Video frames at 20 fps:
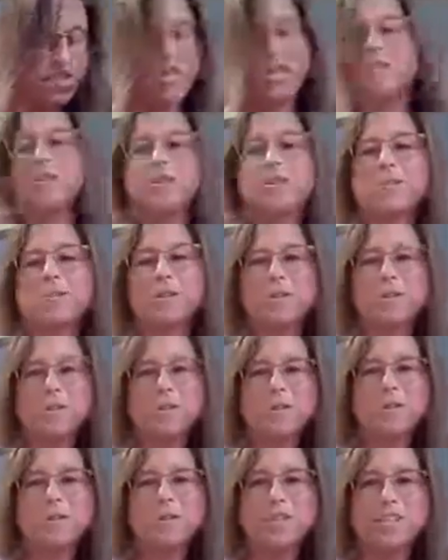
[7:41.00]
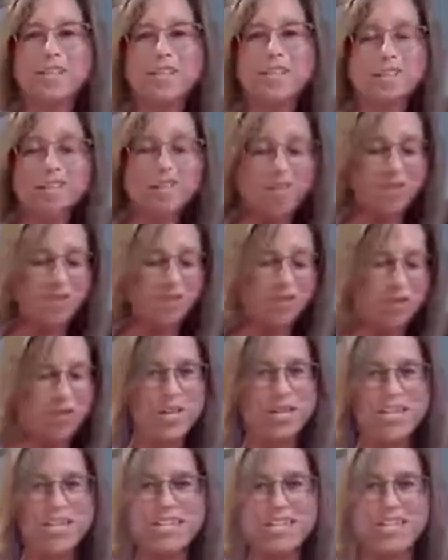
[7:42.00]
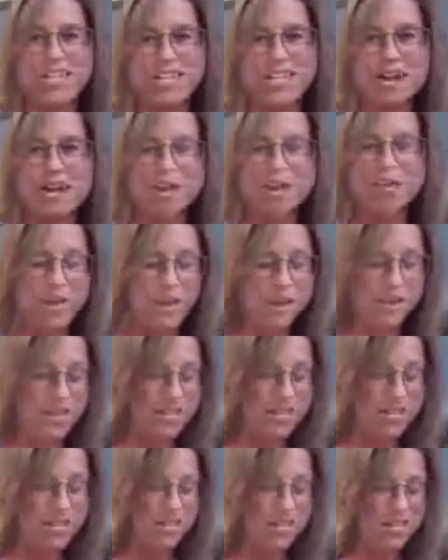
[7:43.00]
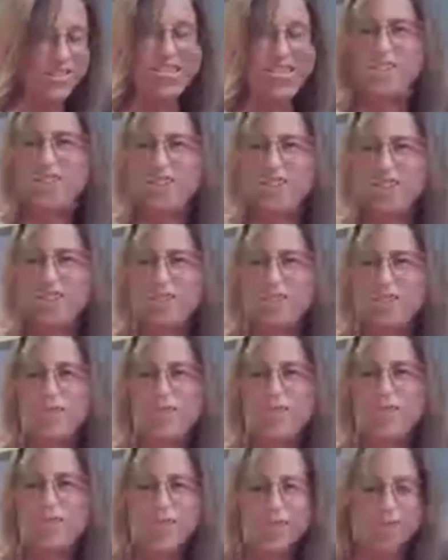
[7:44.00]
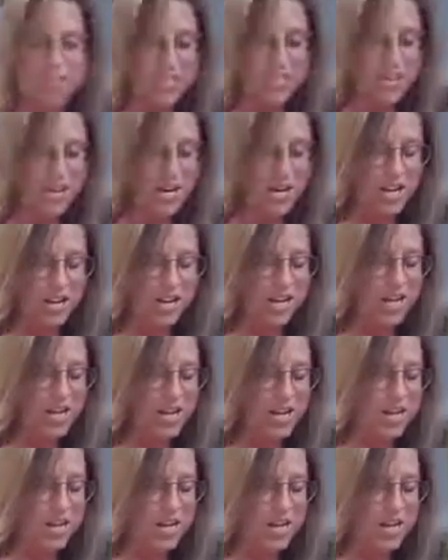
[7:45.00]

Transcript: Chef that we were doing in Australia in the Outback. So that's another story to share.